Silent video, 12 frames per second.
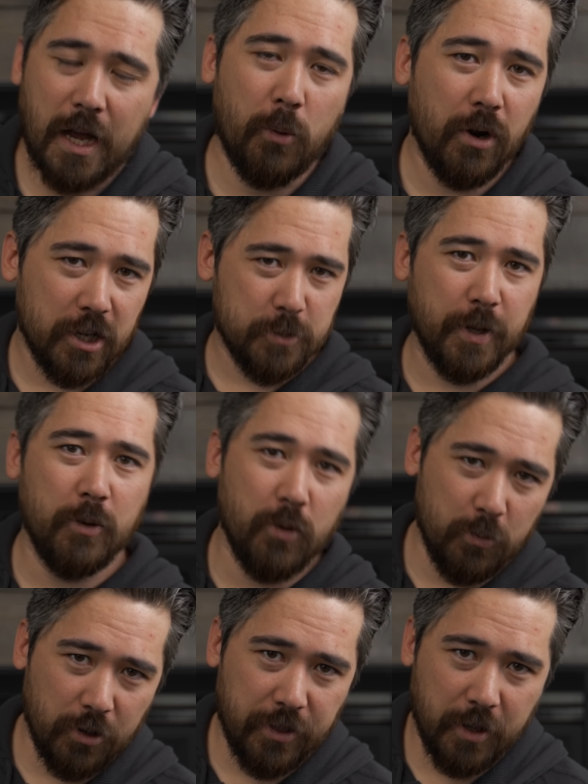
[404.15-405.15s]
I wanna explain
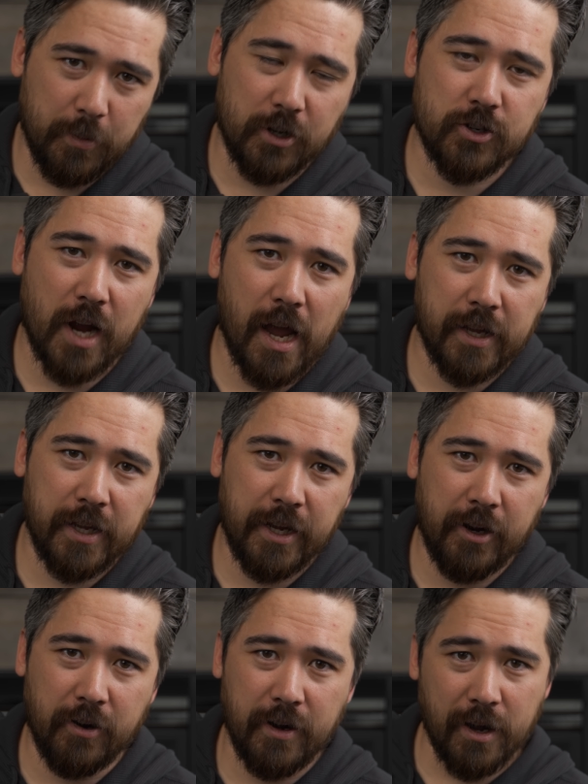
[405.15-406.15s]
one more thing about tracking here.